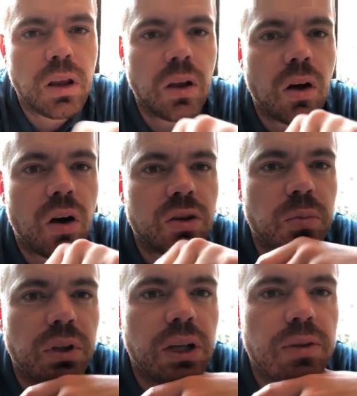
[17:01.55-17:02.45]
Hard to
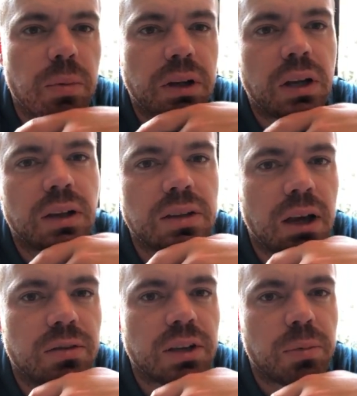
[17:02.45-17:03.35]
believe that BitConnect
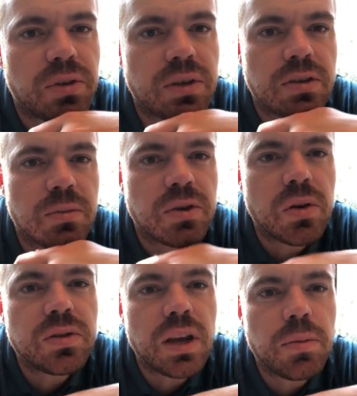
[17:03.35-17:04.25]
devs kept the system so
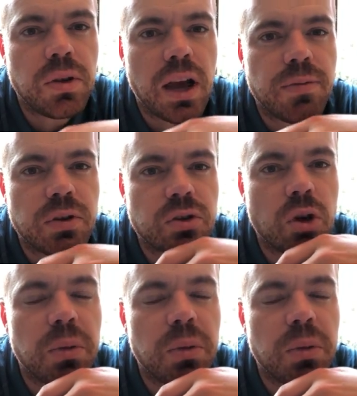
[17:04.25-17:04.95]
stable after so many